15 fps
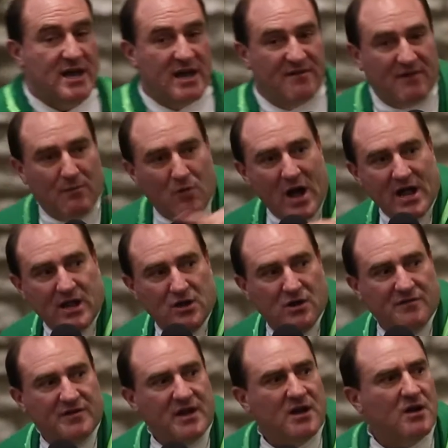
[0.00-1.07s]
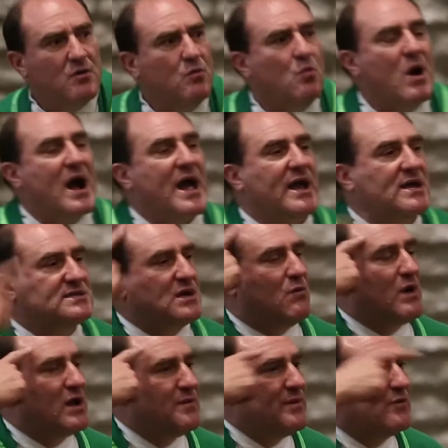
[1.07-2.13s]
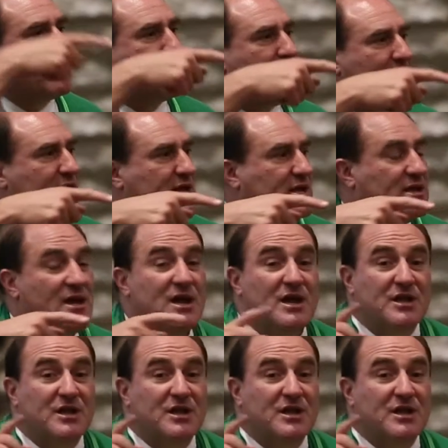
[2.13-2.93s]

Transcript: If I'm walking over here, why? Because I want to be reminded.